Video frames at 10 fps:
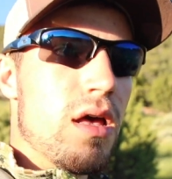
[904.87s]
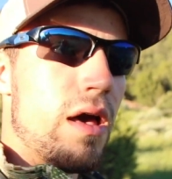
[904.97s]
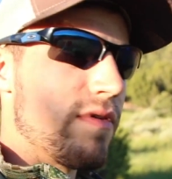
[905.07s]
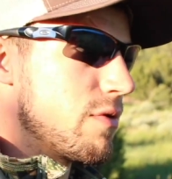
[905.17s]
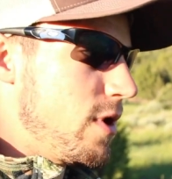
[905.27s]

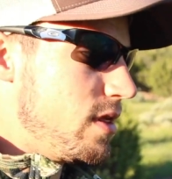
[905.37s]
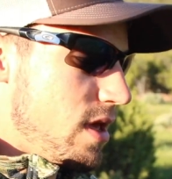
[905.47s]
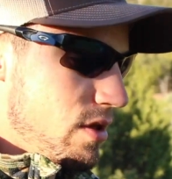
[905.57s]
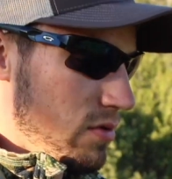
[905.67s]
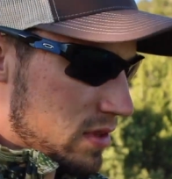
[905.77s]
Everywhere
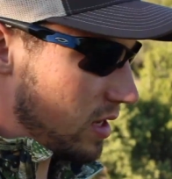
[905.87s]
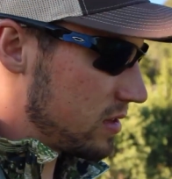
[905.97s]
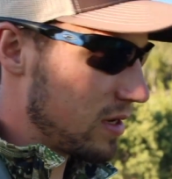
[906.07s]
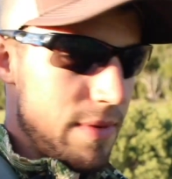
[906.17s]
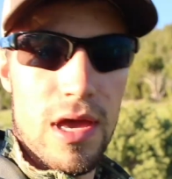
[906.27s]
that you'd think
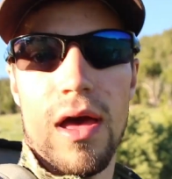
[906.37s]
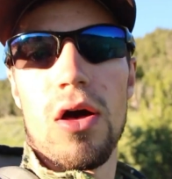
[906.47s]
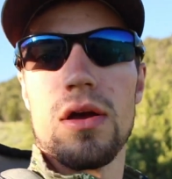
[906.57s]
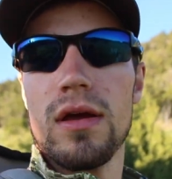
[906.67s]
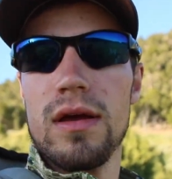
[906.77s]
there'd be
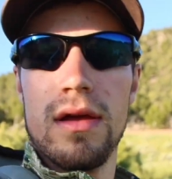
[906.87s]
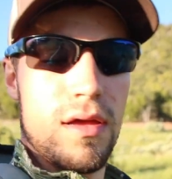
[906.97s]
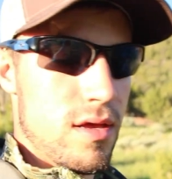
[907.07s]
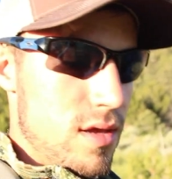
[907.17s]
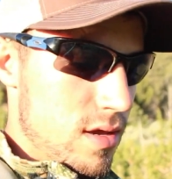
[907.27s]
elk,
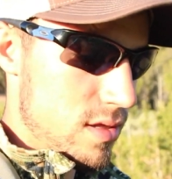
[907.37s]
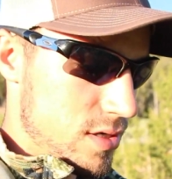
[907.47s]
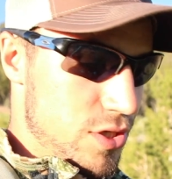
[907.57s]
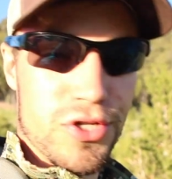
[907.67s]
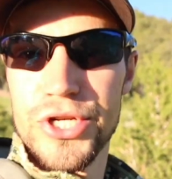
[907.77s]

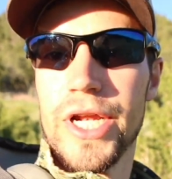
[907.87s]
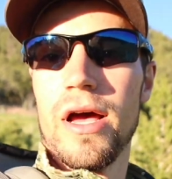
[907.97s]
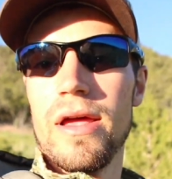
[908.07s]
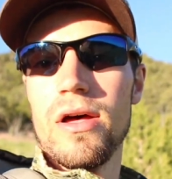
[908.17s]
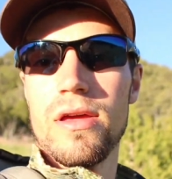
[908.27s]
there's usually
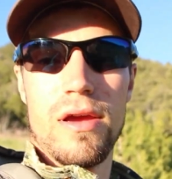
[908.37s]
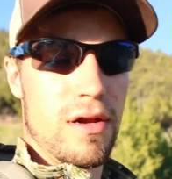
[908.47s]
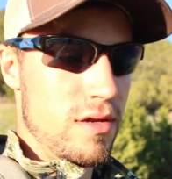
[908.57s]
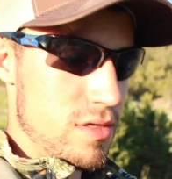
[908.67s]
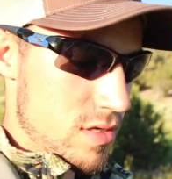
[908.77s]
not elk
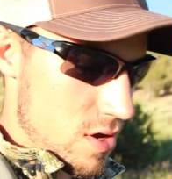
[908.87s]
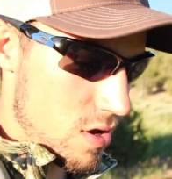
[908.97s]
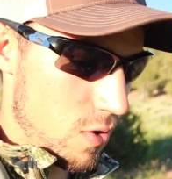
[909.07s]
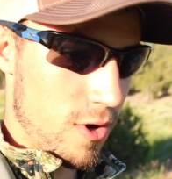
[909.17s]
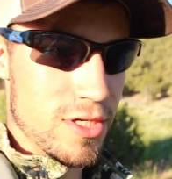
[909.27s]
here. There's
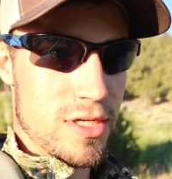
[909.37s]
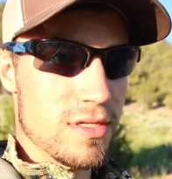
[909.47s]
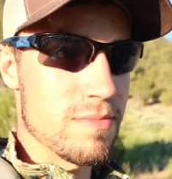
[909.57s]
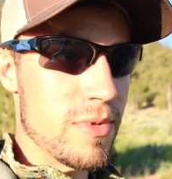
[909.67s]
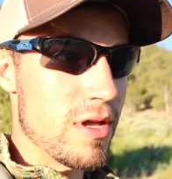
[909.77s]

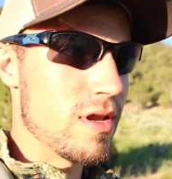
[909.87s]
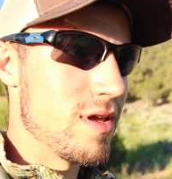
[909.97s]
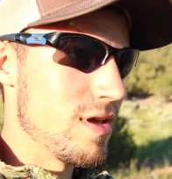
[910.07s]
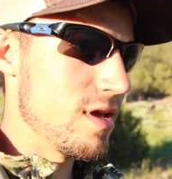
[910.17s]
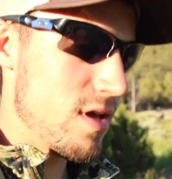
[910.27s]
horses, but
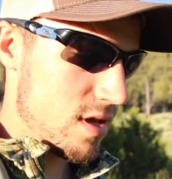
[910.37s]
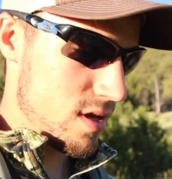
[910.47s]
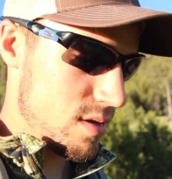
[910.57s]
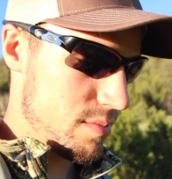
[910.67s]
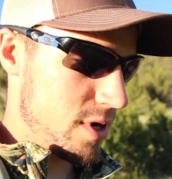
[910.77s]

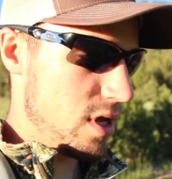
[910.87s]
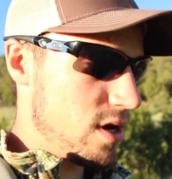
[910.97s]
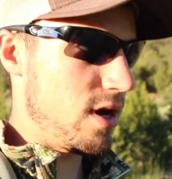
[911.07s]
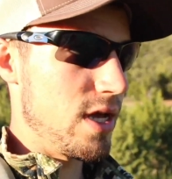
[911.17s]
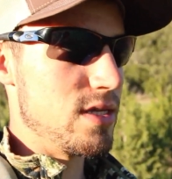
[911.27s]
pretty
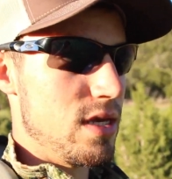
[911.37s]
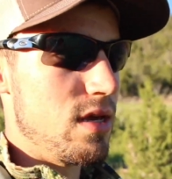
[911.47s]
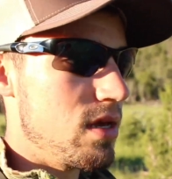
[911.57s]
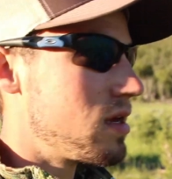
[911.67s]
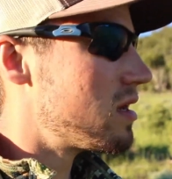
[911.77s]
crazy.